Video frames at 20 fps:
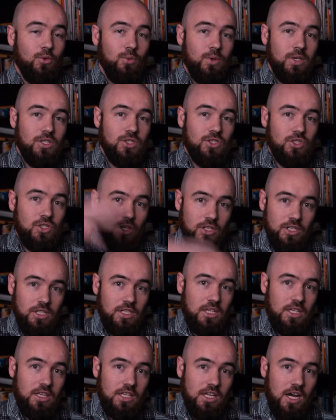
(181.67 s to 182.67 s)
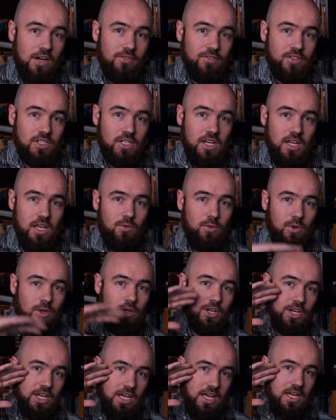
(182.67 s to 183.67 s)
we started in the office today, we're
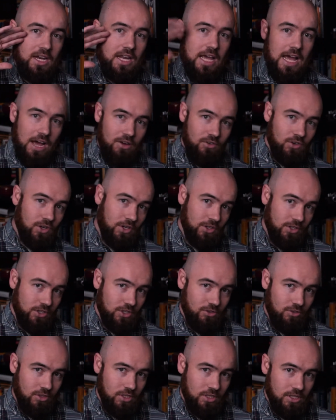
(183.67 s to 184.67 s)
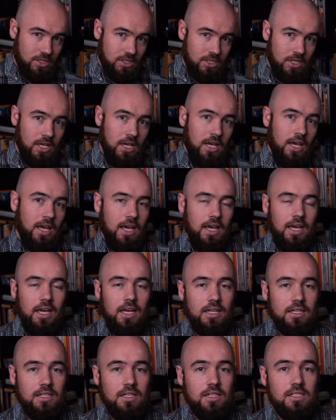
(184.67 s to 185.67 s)
gonna head out on the streets
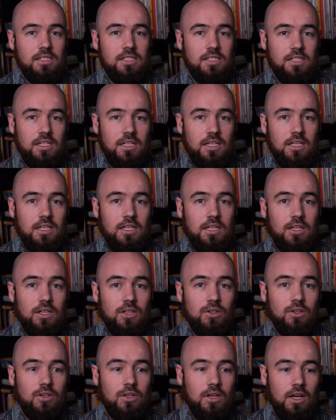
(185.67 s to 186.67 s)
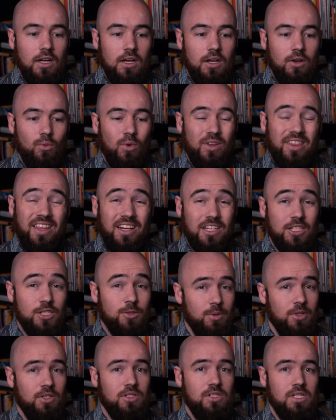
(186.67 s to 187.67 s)
and see what that
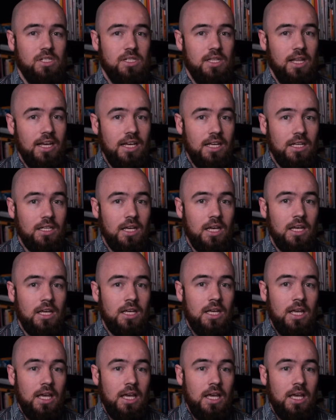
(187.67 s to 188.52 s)
experience is like.